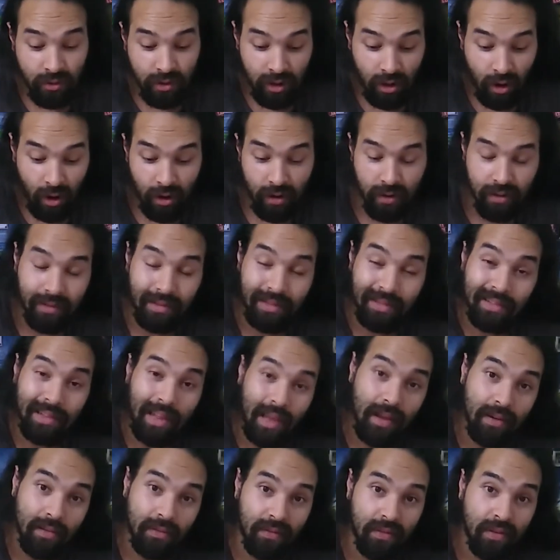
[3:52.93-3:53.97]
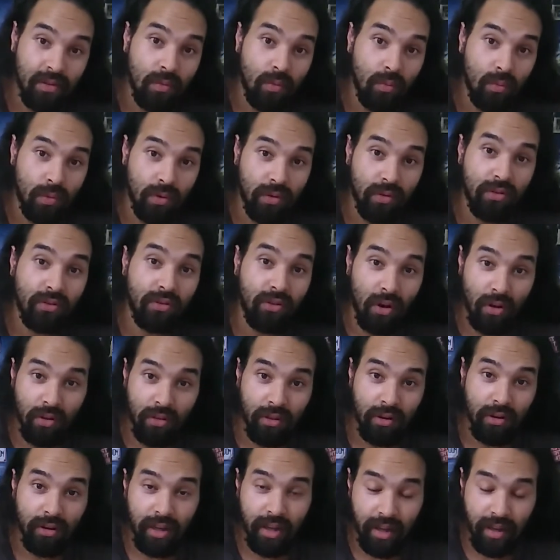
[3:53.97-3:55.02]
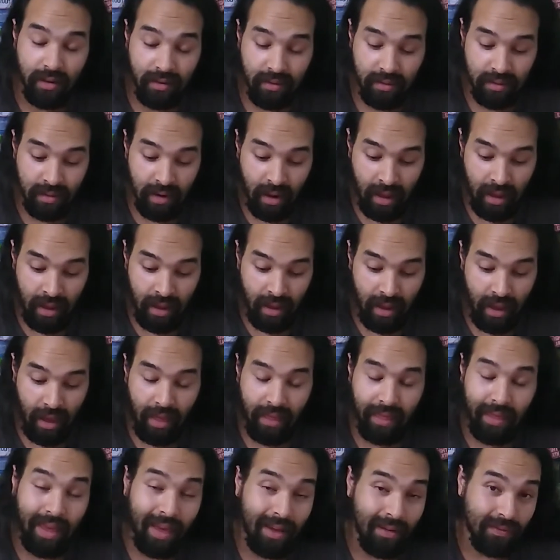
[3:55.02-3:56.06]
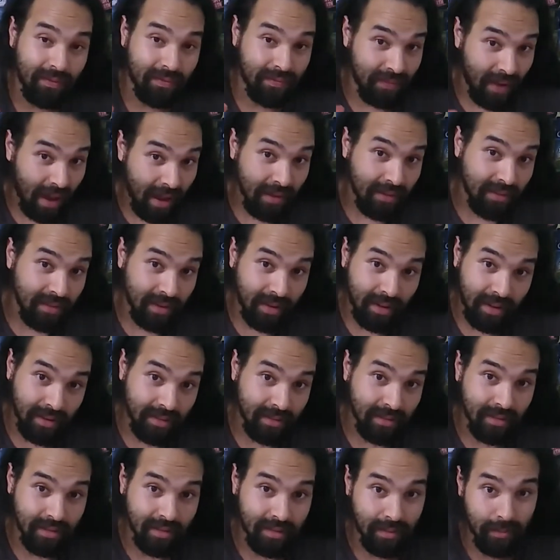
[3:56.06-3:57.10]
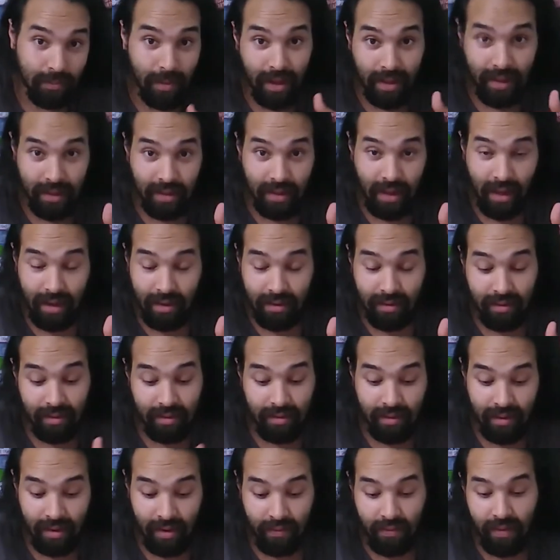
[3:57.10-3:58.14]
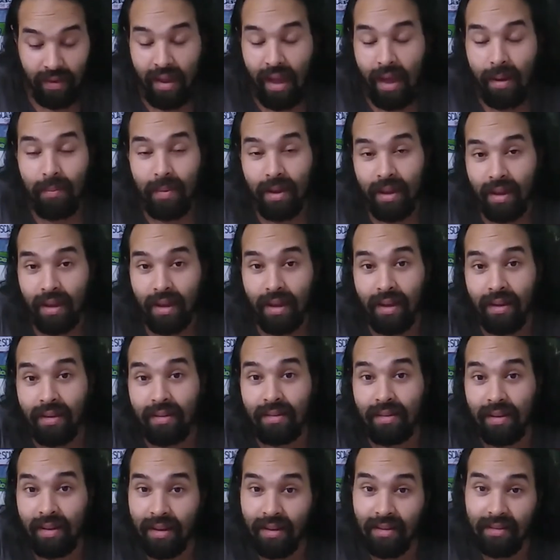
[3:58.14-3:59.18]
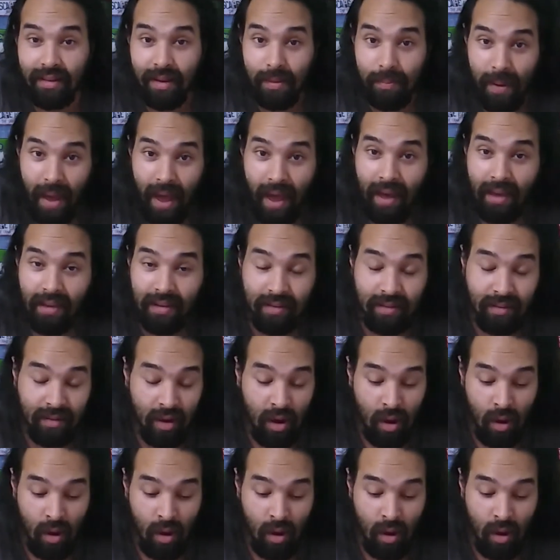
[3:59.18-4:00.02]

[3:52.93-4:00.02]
the artist's left will start their guess. And they have 5 seconds to make a guess. If they can't make a guess, they can say pass,